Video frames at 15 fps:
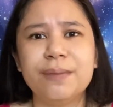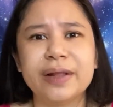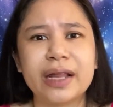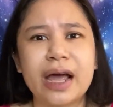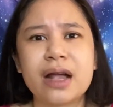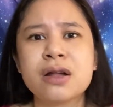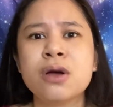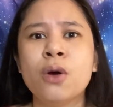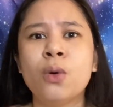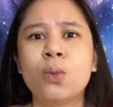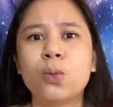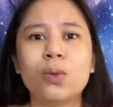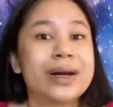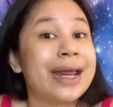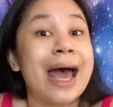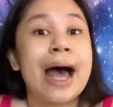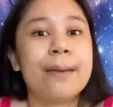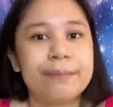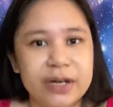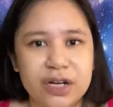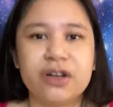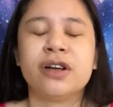but like what
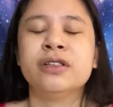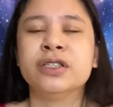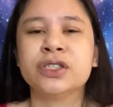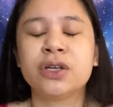happened to her.